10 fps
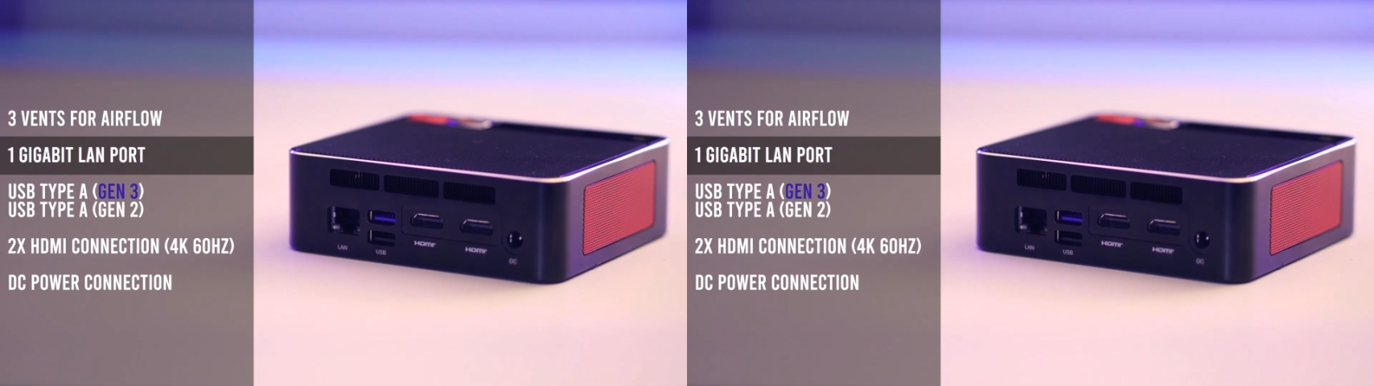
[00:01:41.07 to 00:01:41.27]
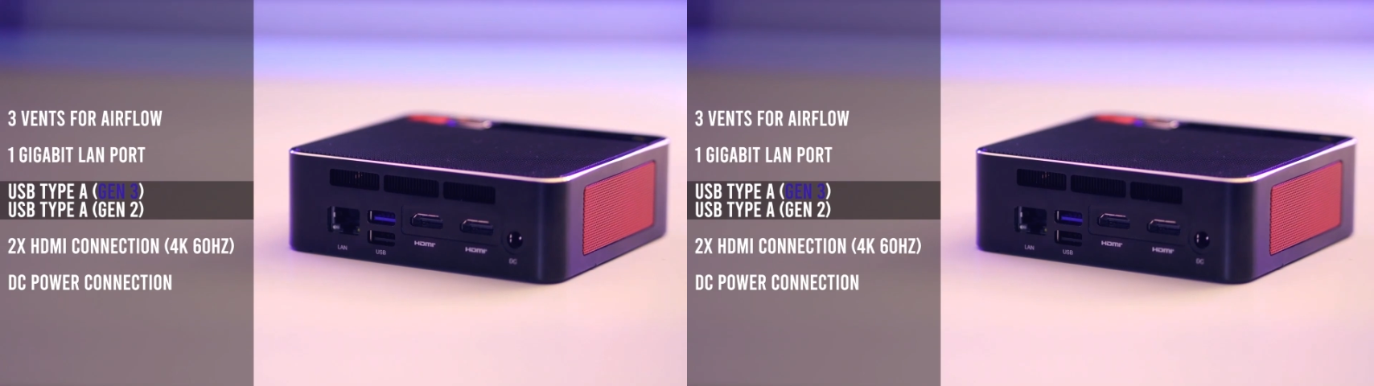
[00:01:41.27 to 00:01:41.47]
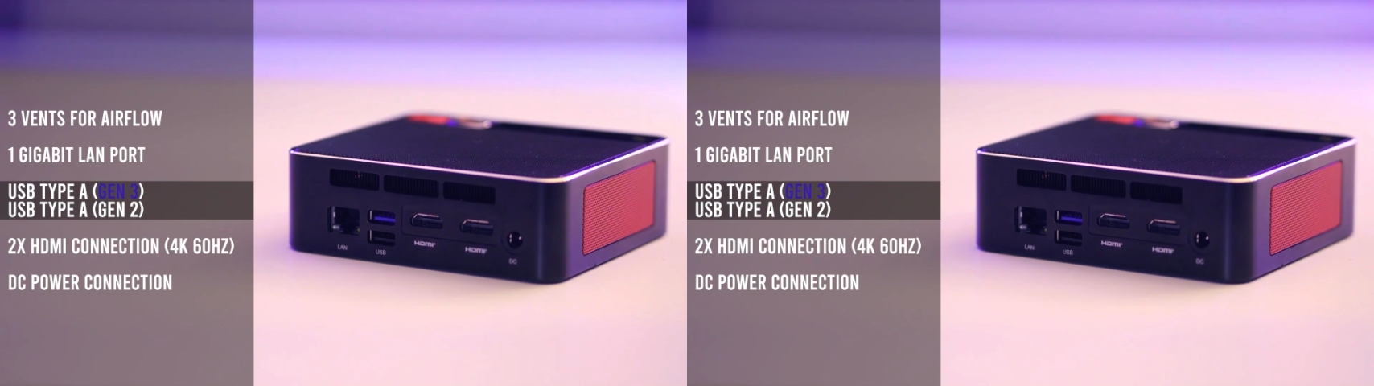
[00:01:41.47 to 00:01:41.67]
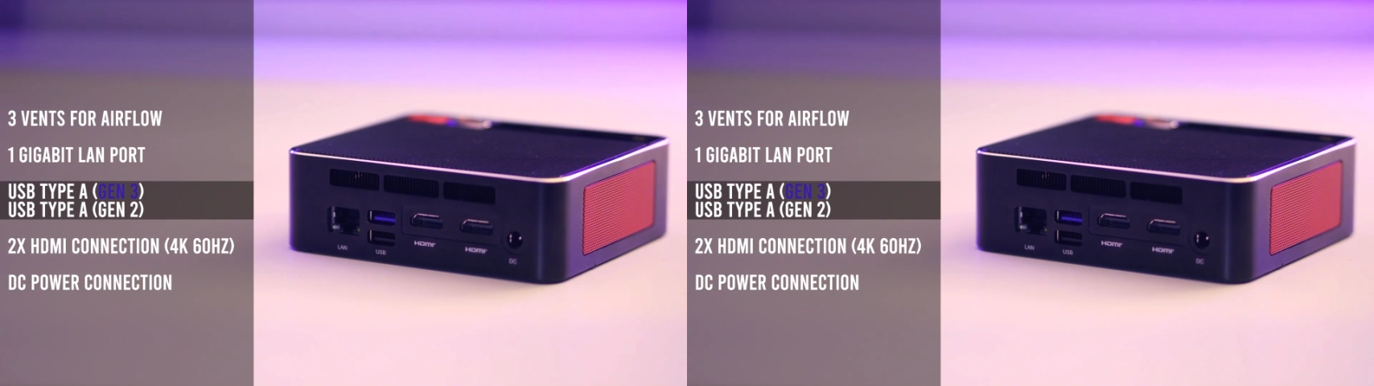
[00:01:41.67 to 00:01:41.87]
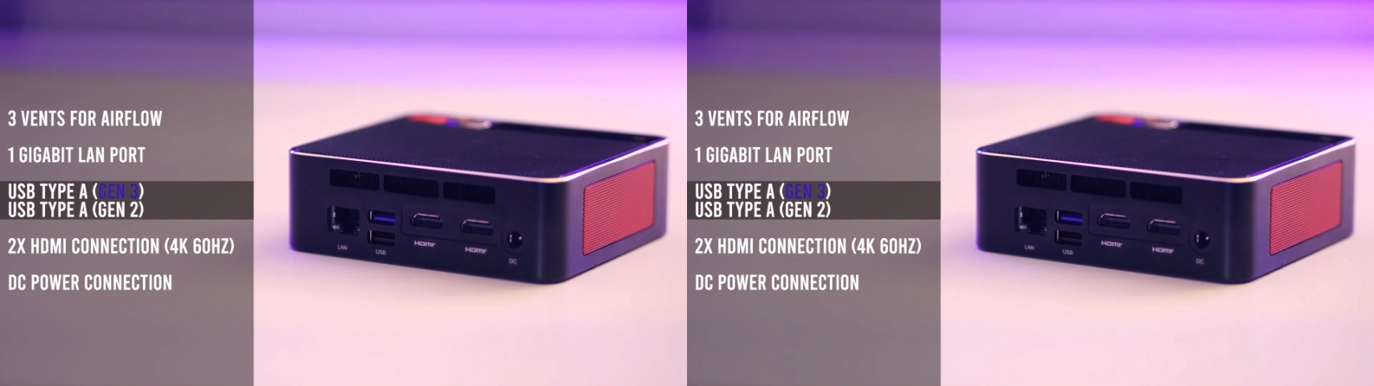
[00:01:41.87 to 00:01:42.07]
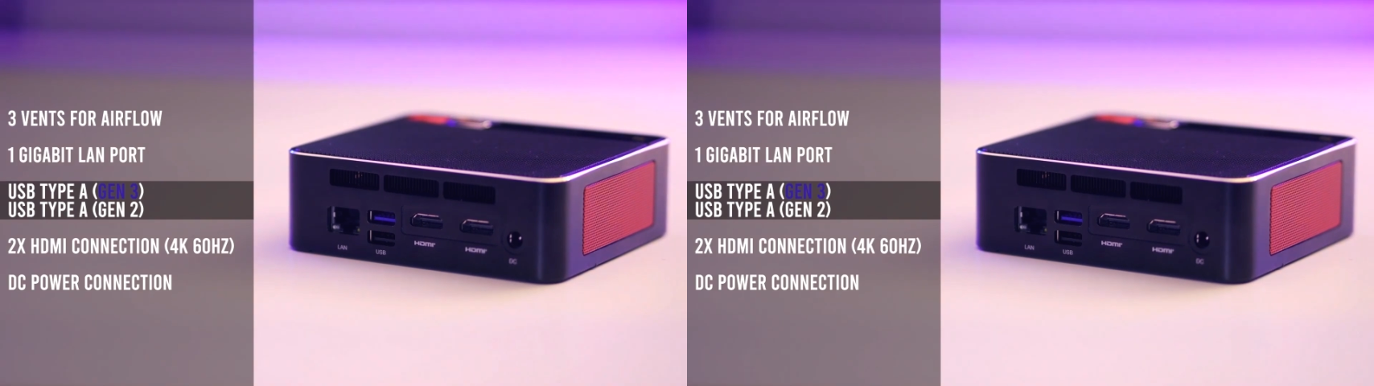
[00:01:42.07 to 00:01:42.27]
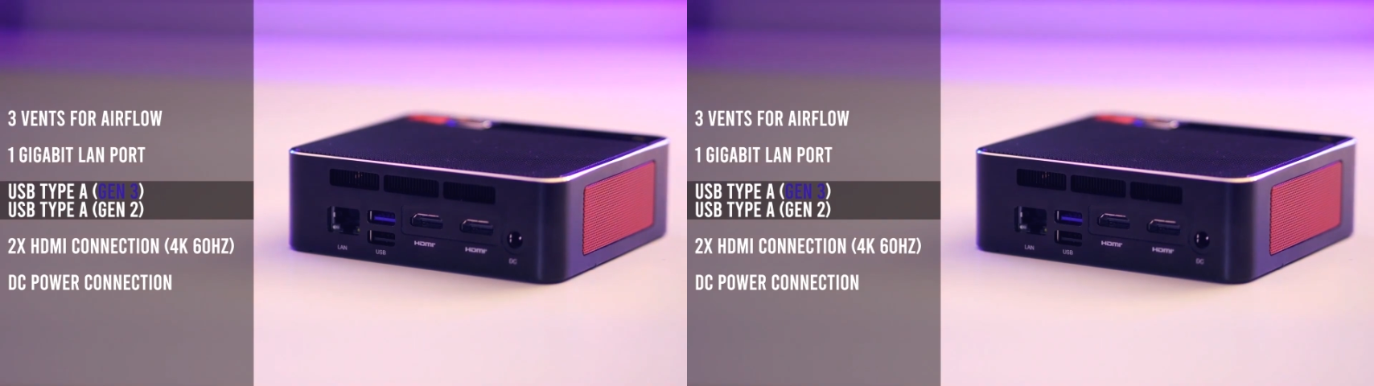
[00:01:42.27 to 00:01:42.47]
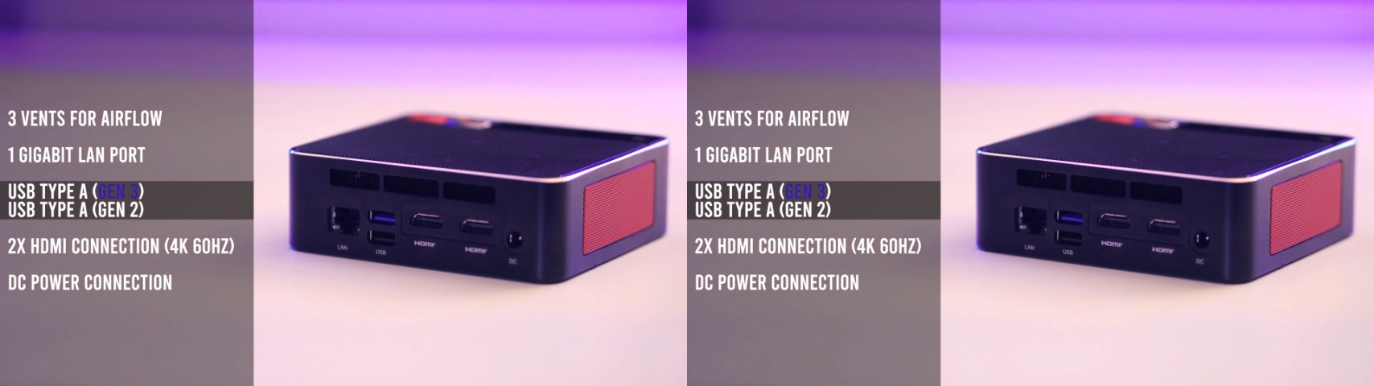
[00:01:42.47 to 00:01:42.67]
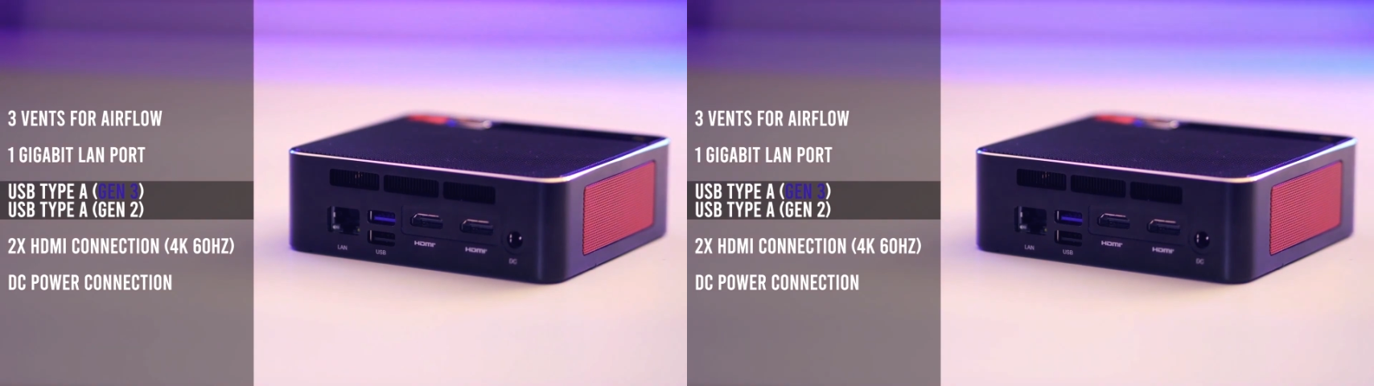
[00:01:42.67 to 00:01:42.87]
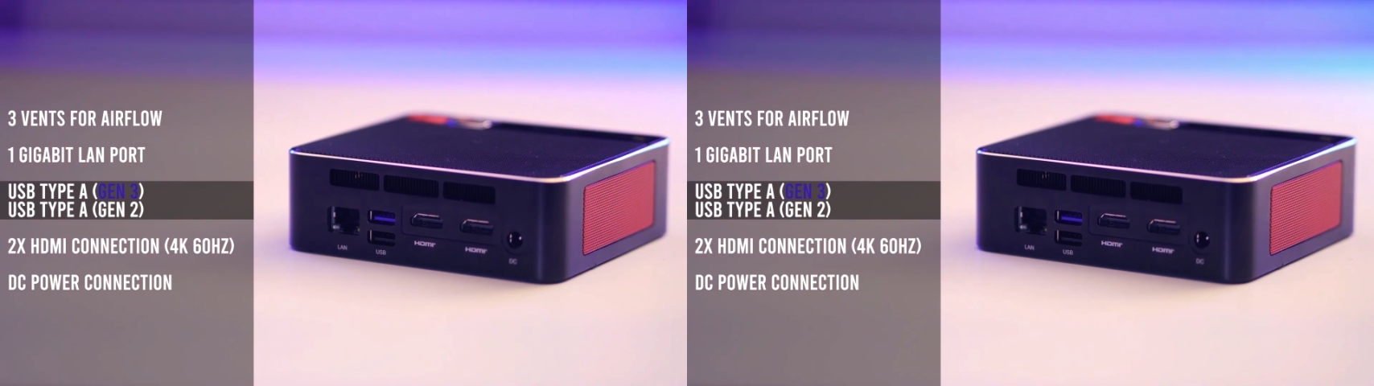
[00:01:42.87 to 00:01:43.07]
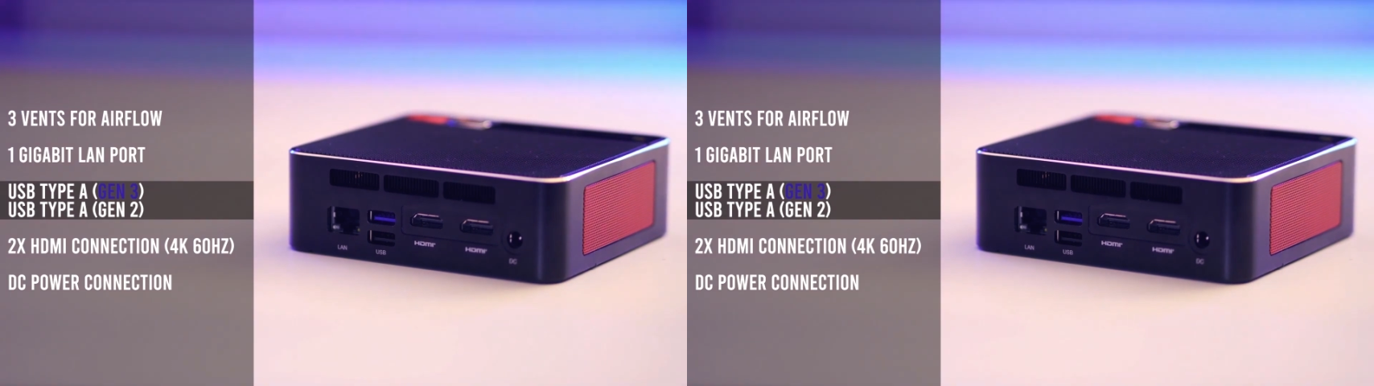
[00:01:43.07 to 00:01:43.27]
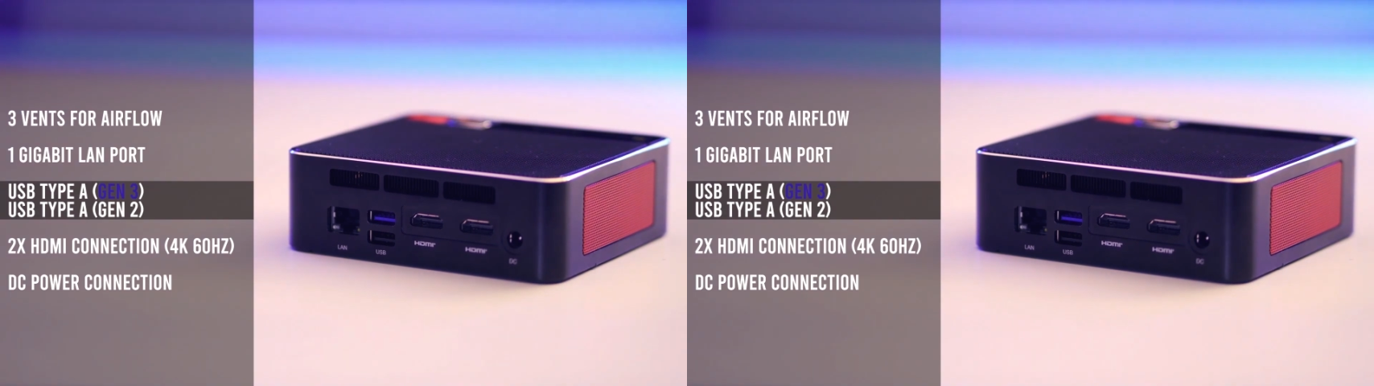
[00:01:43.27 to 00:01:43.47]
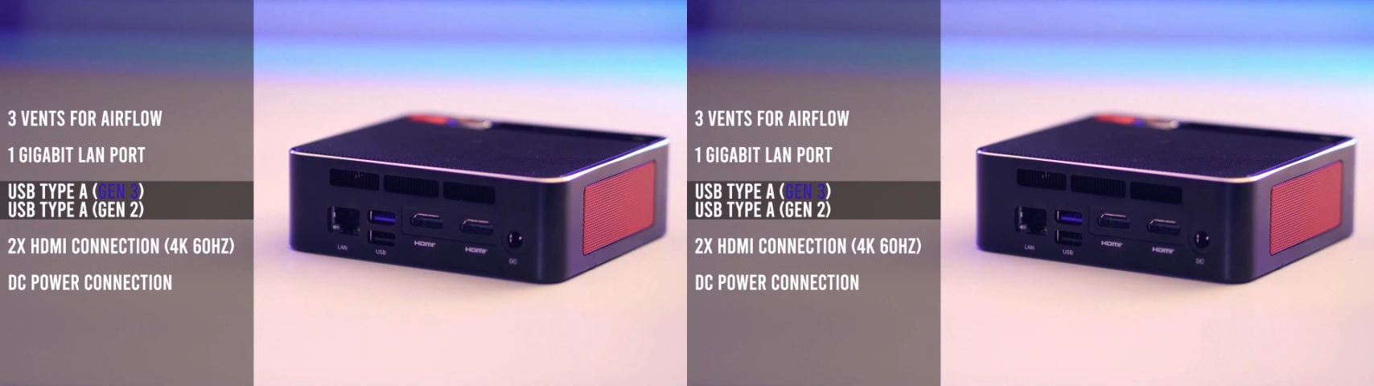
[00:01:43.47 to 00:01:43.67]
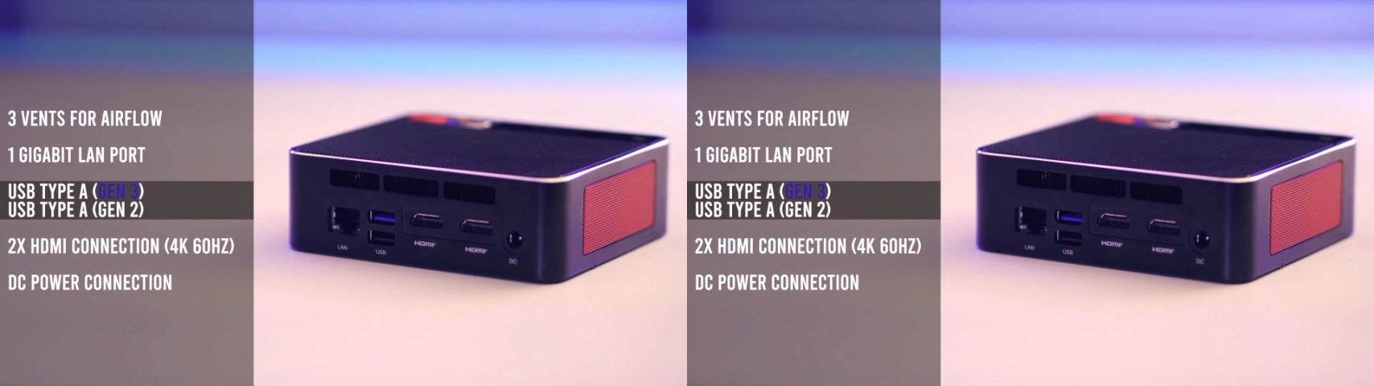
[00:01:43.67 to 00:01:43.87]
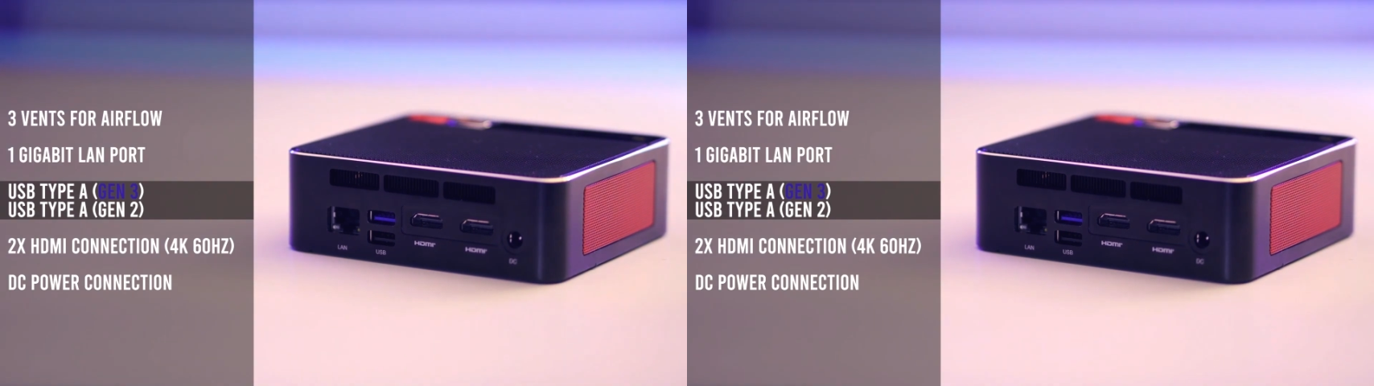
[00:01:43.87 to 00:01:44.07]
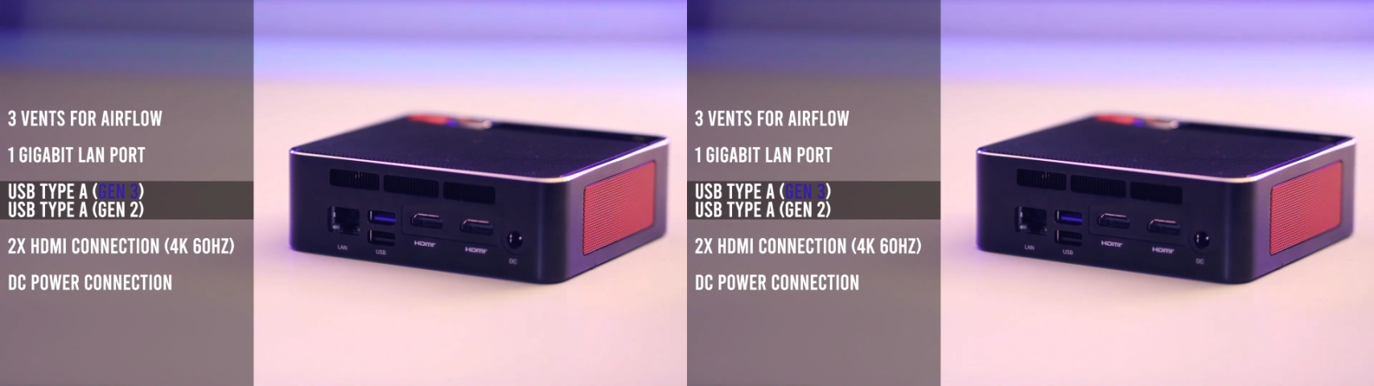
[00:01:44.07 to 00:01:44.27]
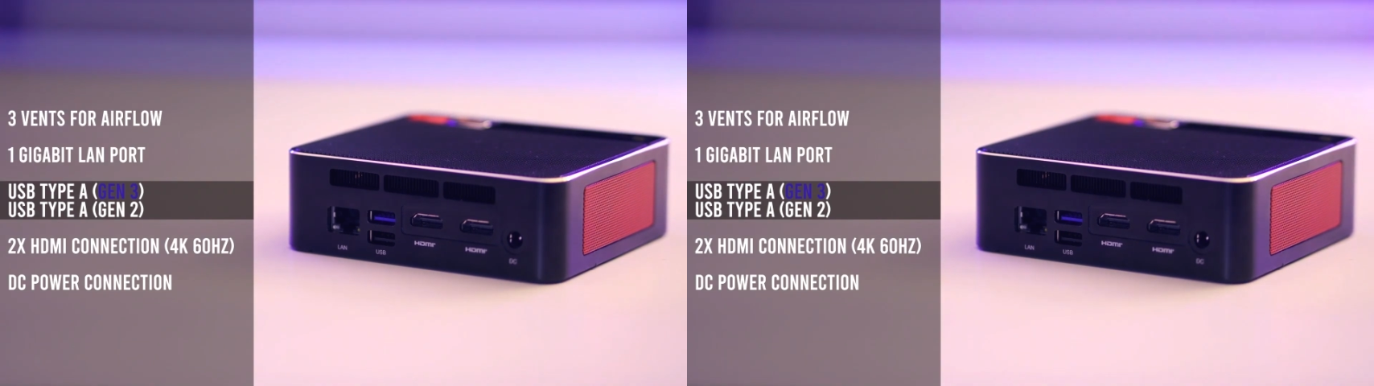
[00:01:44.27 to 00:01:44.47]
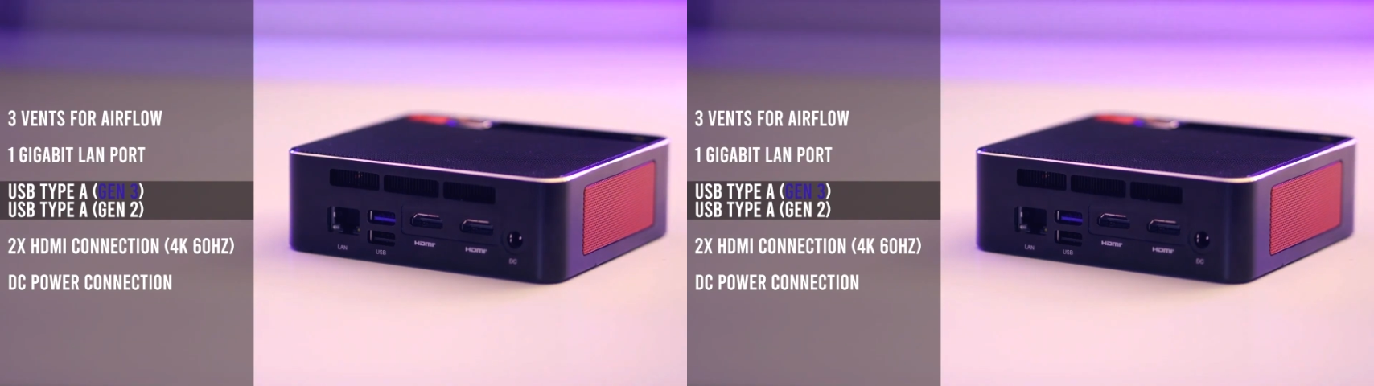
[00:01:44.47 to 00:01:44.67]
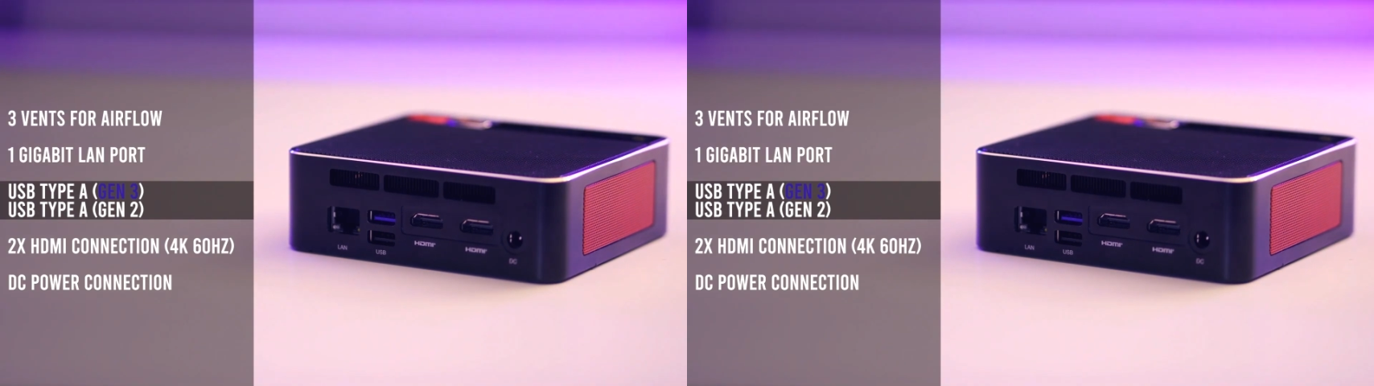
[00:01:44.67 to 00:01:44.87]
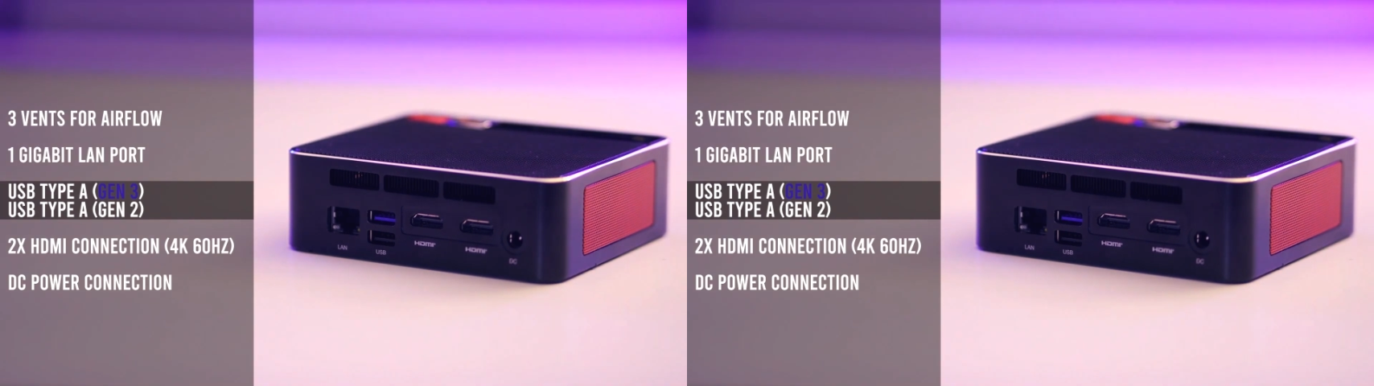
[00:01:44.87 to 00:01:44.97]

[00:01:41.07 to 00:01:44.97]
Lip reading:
Nobody's mouth can be seen.